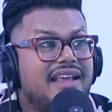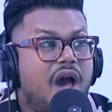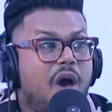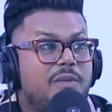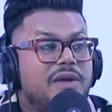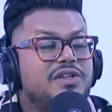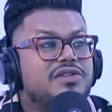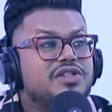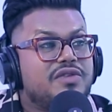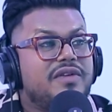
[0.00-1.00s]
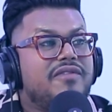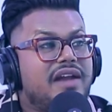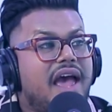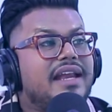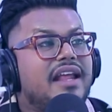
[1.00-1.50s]
how much she would have
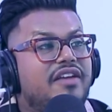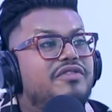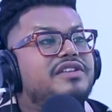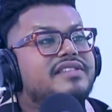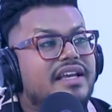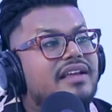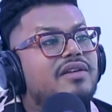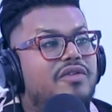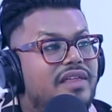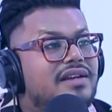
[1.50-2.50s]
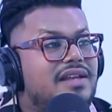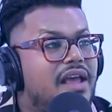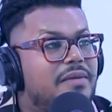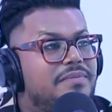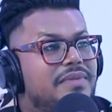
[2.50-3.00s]
died every second of that
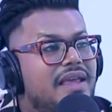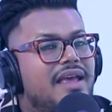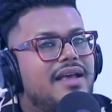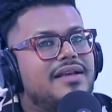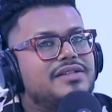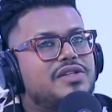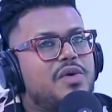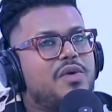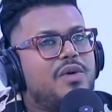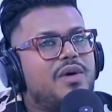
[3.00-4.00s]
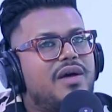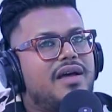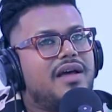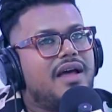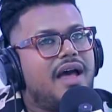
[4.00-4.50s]
time. So
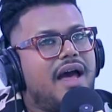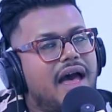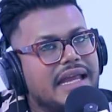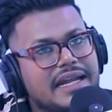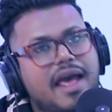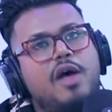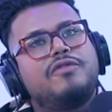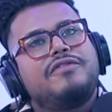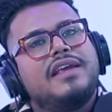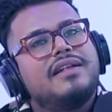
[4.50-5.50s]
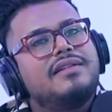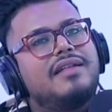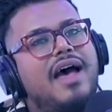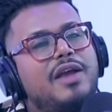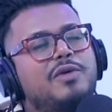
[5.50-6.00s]
I now feel
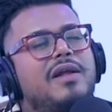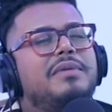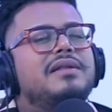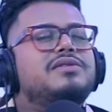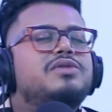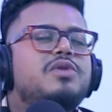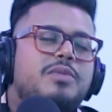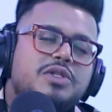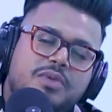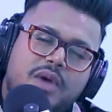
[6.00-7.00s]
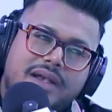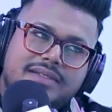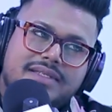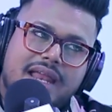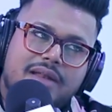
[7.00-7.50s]
I could have been so much more
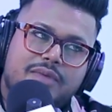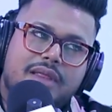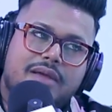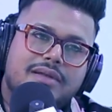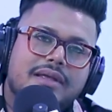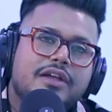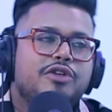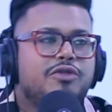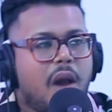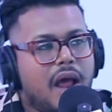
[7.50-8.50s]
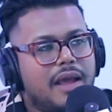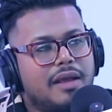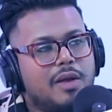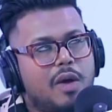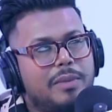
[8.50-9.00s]
understanding without
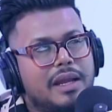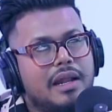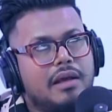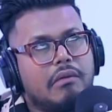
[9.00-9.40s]
crying or be like,